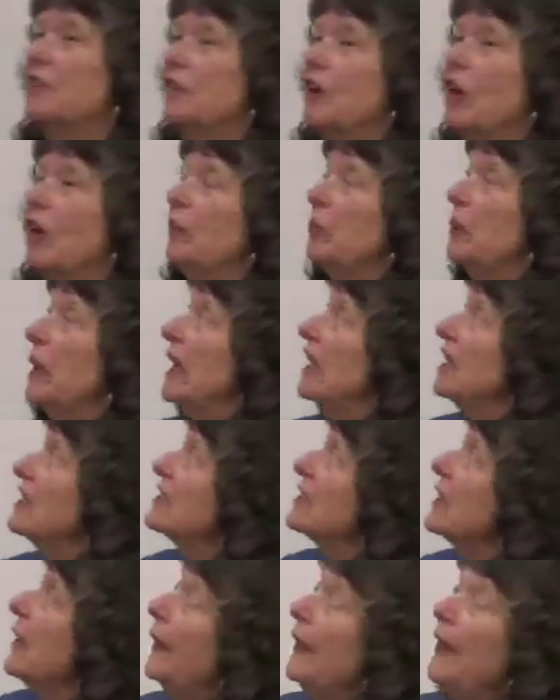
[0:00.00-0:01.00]
5
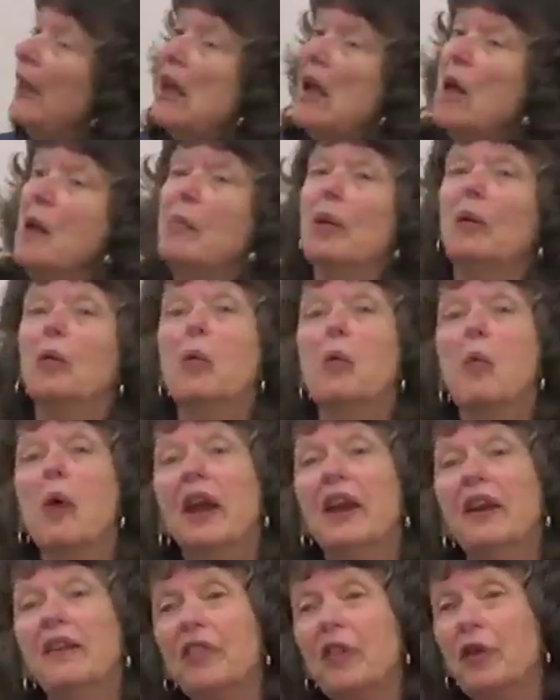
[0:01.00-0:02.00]
minutes. But
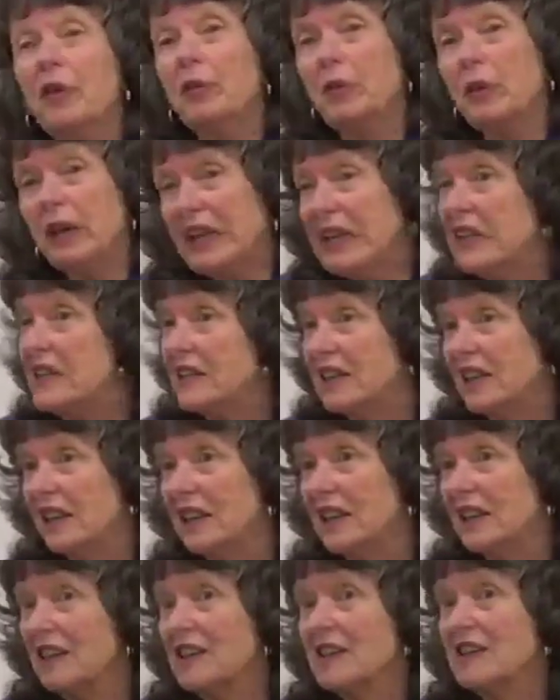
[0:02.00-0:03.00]
one of the
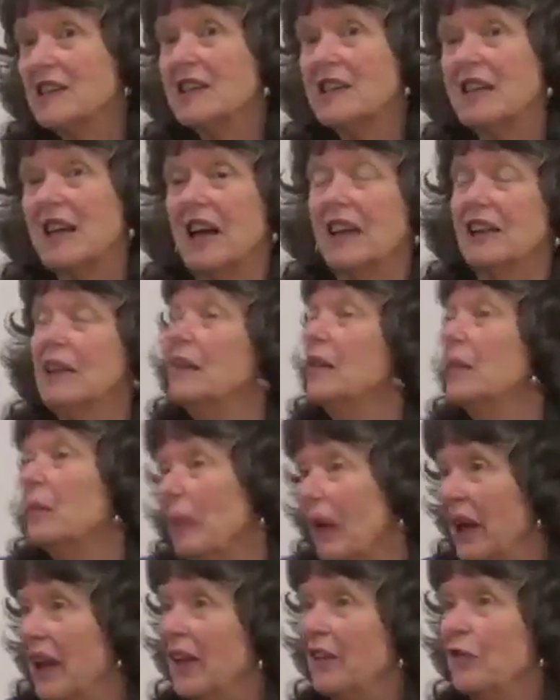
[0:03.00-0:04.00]
reasons, and
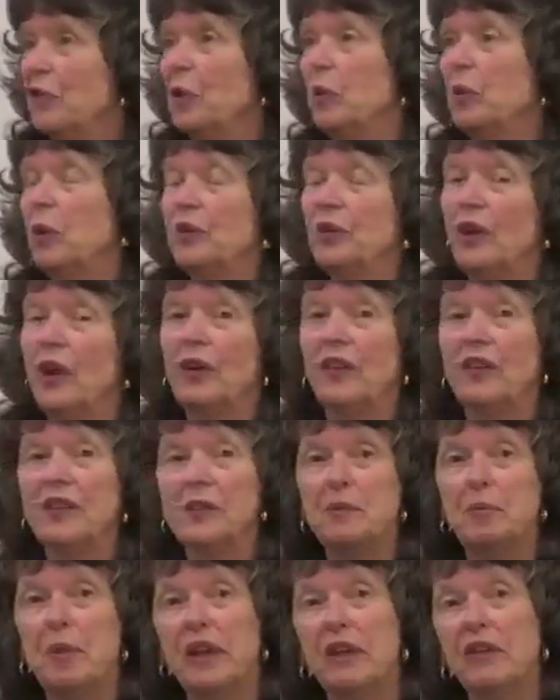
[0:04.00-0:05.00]
many of you will know
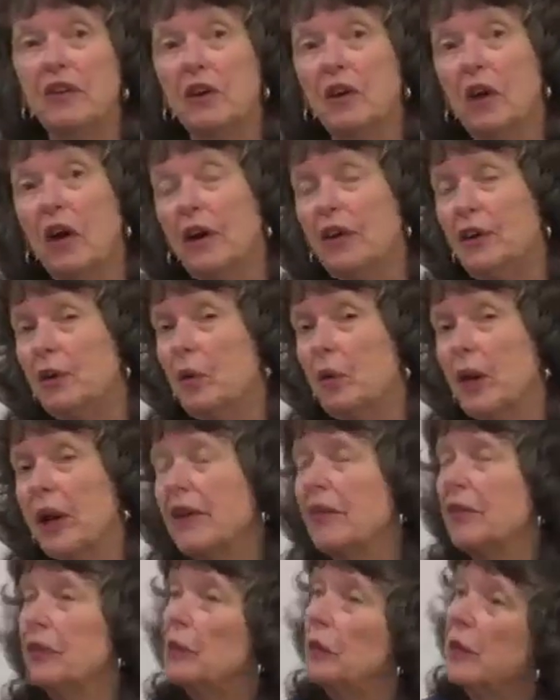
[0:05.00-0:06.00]
this better than I do, one
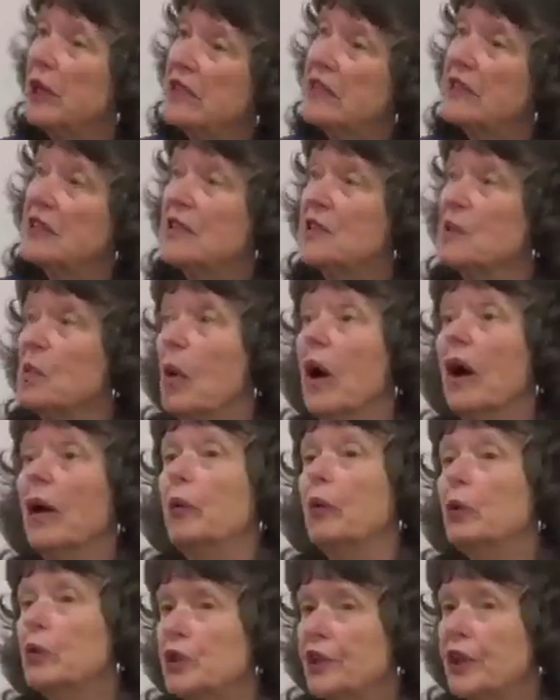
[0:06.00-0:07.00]
of the reasons why
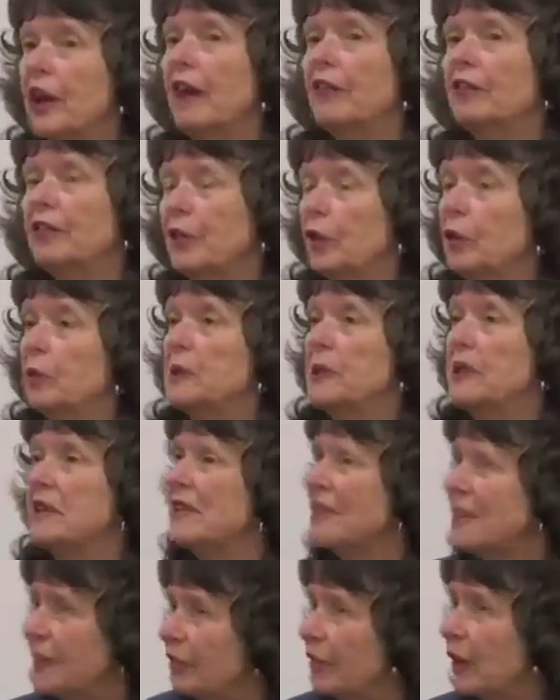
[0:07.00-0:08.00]
wuxia films are
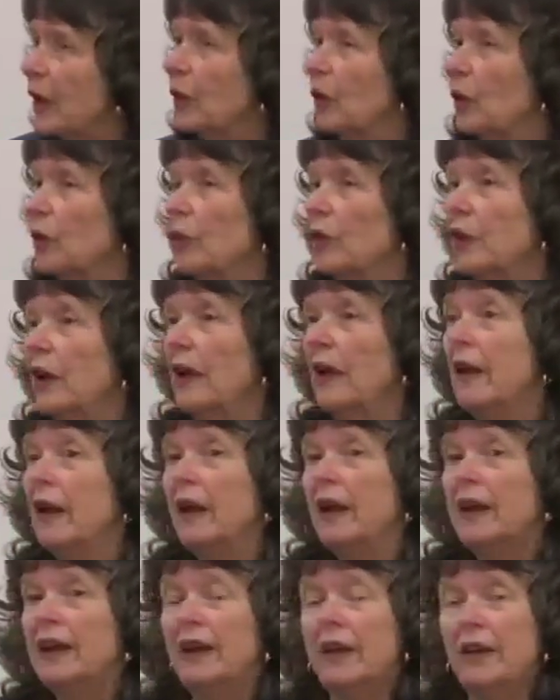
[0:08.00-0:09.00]
difficult
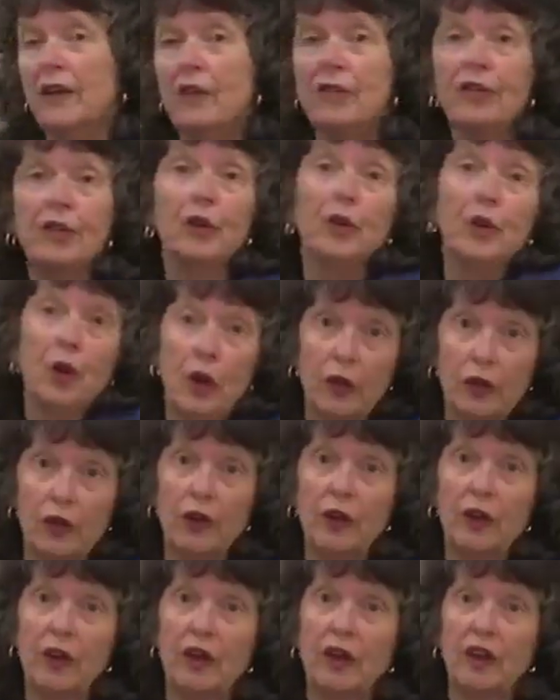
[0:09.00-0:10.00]
for